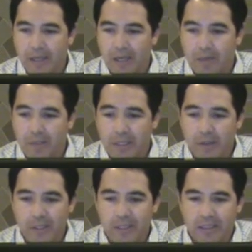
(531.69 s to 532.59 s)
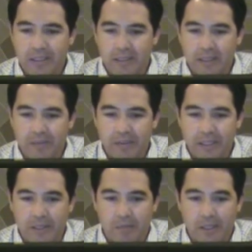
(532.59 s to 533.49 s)
And now we see an
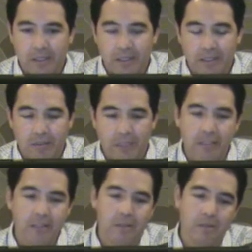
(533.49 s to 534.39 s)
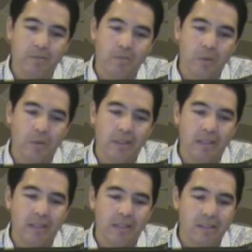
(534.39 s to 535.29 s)
effect in Modesto, both
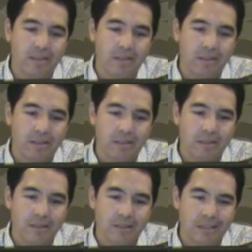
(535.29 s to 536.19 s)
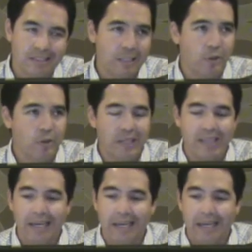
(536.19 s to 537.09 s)
at a 0-day
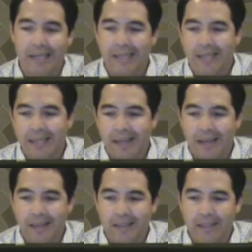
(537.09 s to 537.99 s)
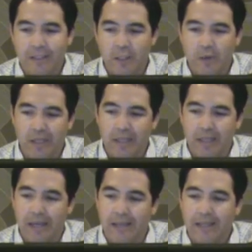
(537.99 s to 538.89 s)
lag and at a 2-day lag.